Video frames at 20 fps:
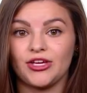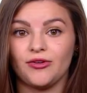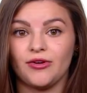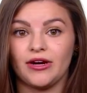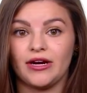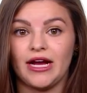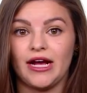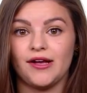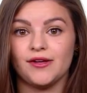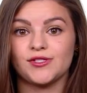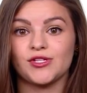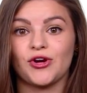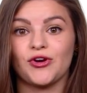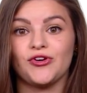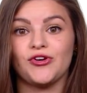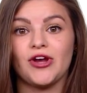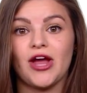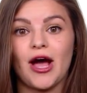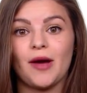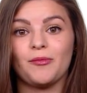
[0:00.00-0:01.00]
URLs are
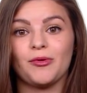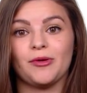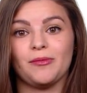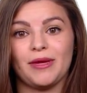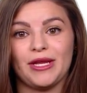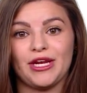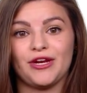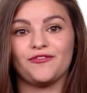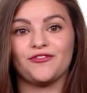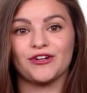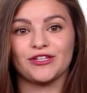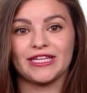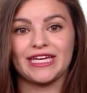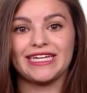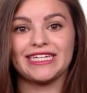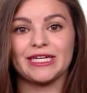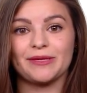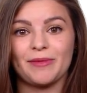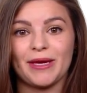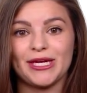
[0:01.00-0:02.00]
not permitted for
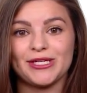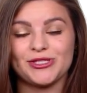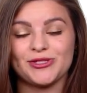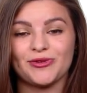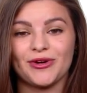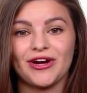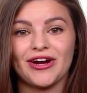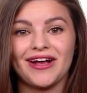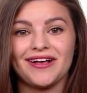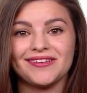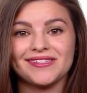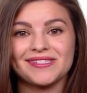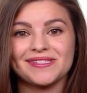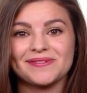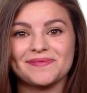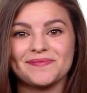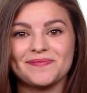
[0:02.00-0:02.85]
landing page URLs.